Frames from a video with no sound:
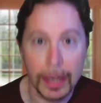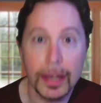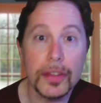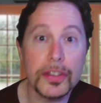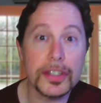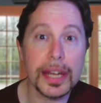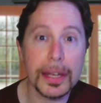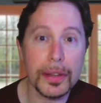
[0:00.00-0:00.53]
The
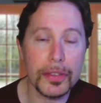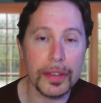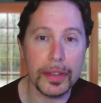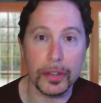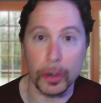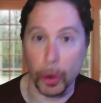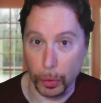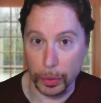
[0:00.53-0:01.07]
second thing
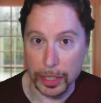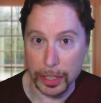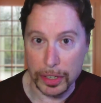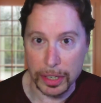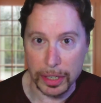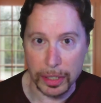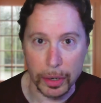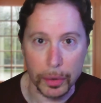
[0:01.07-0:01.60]
that only a
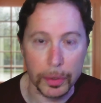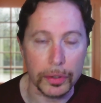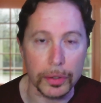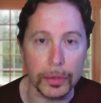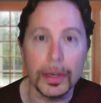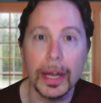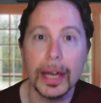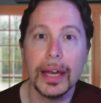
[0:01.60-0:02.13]
CEO can do
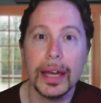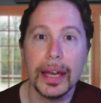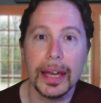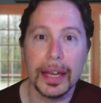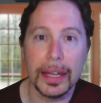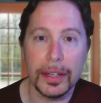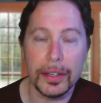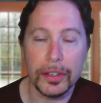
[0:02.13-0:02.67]

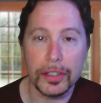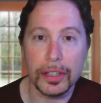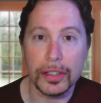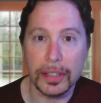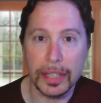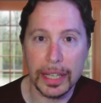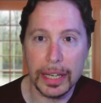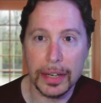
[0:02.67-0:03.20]
is
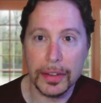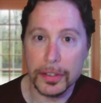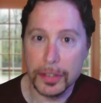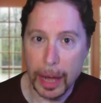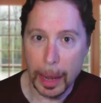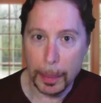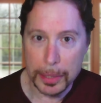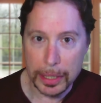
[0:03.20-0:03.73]
lead the
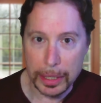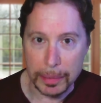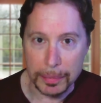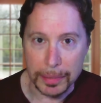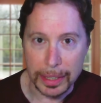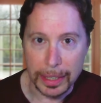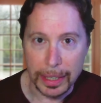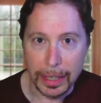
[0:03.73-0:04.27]
top team.
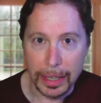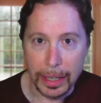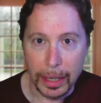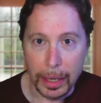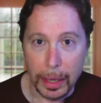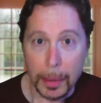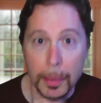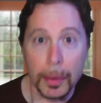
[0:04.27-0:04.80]

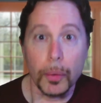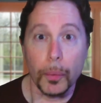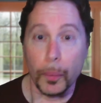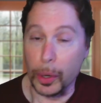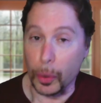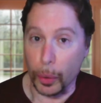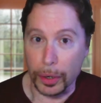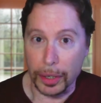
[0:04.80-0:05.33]
We
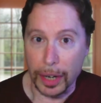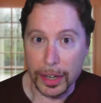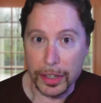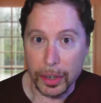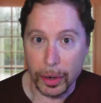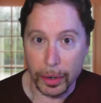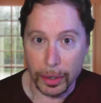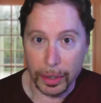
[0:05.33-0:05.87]
organize
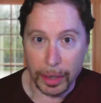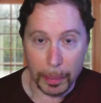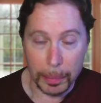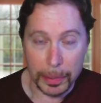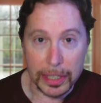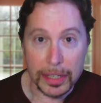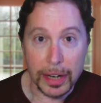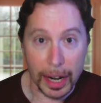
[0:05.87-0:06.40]
our
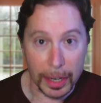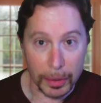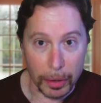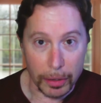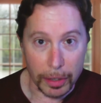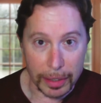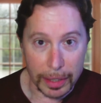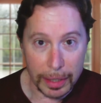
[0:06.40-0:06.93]
companies
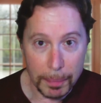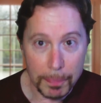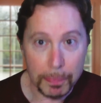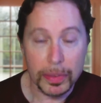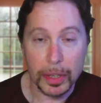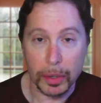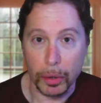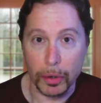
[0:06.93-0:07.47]
hierarchically.
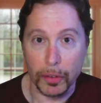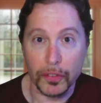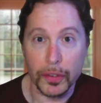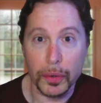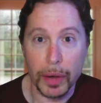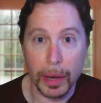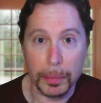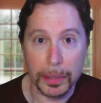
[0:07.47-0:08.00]
There are a few
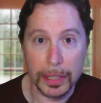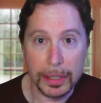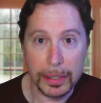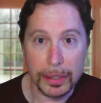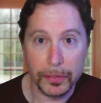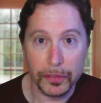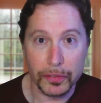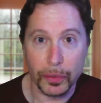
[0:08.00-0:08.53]
companies,
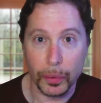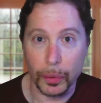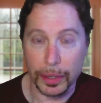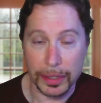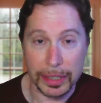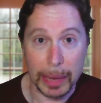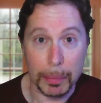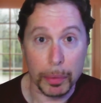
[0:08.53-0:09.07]
for
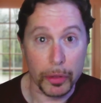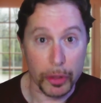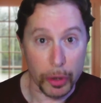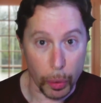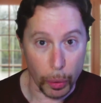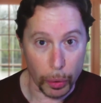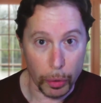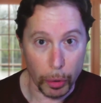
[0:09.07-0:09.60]
example, the
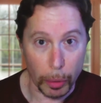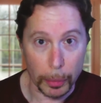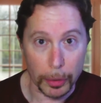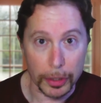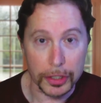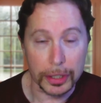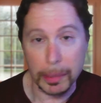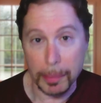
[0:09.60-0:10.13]
Gore
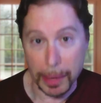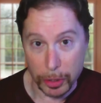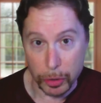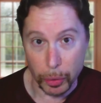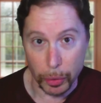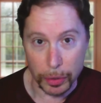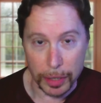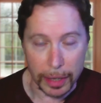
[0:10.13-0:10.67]
Corporation that makes
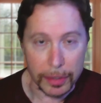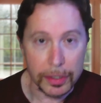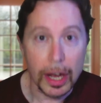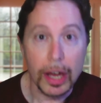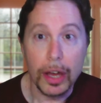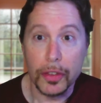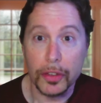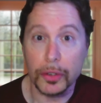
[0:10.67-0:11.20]
Gore-Tex,
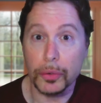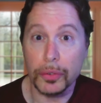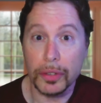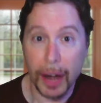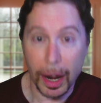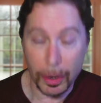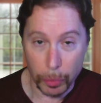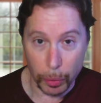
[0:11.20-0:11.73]
that are
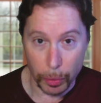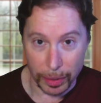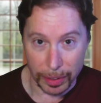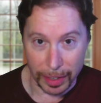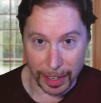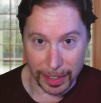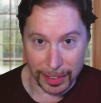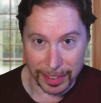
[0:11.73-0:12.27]
not
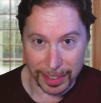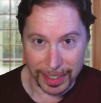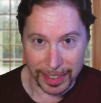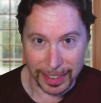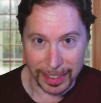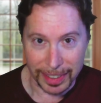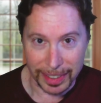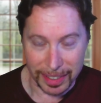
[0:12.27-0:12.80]
organized
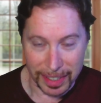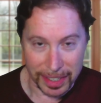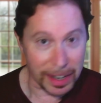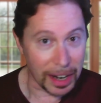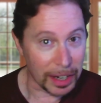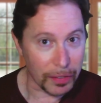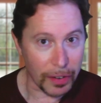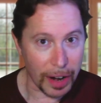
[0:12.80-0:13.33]
in this
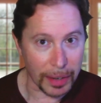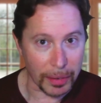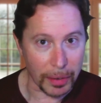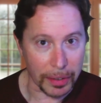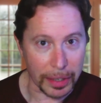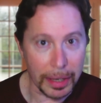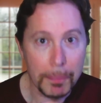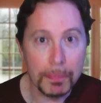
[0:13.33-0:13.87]
kind of
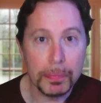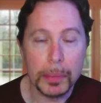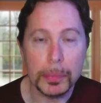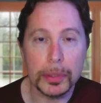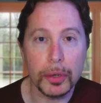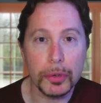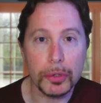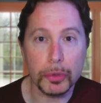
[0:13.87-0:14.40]
hierarchy, but
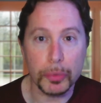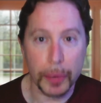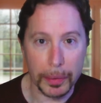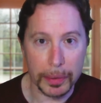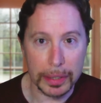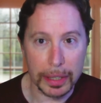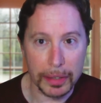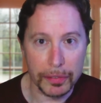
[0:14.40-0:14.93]
those are rare
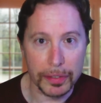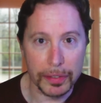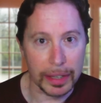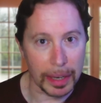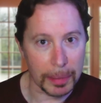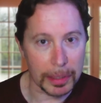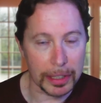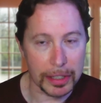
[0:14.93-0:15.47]
enough that
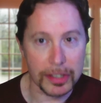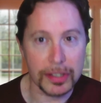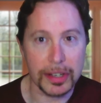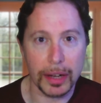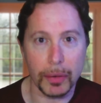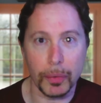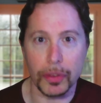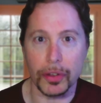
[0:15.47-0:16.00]
I'm going to
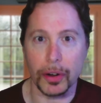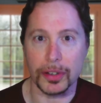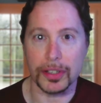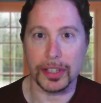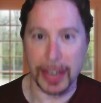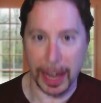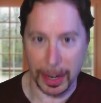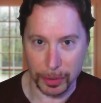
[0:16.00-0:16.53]
stick with our
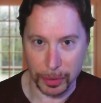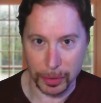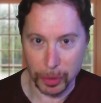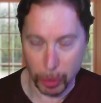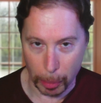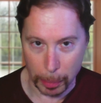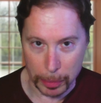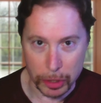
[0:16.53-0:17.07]
standard
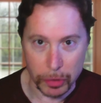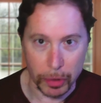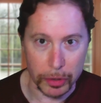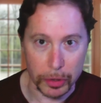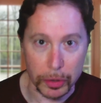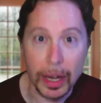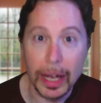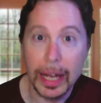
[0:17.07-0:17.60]
corporate
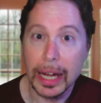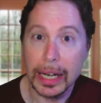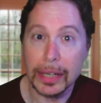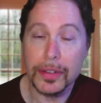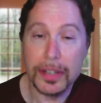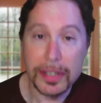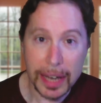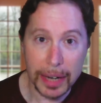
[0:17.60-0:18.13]
structure. And in
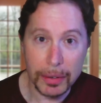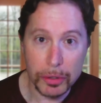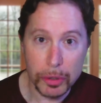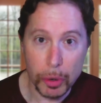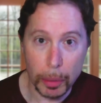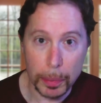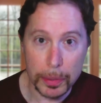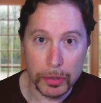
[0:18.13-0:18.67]
the standard
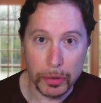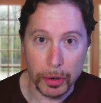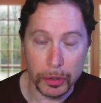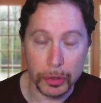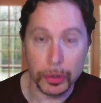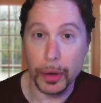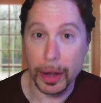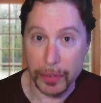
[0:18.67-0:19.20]
corporate
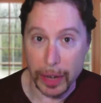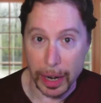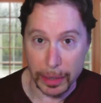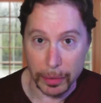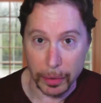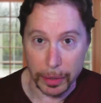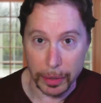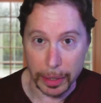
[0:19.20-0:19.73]
structure, you have a
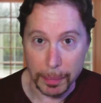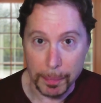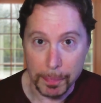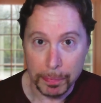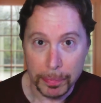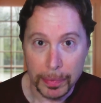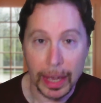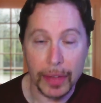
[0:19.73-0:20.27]
hierarchy,
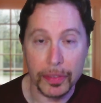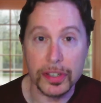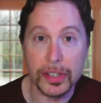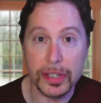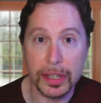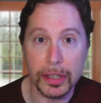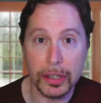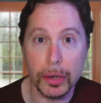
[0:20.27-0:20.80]
and the
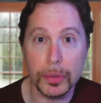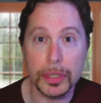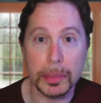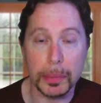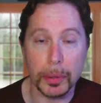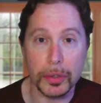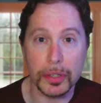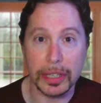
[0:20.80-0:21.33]
CEO is the
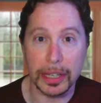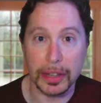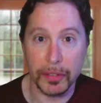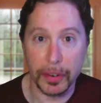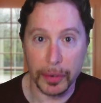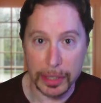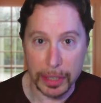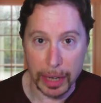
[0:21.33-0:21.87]
person at the
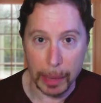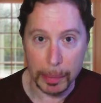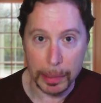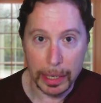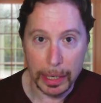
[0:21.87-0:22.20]
very top.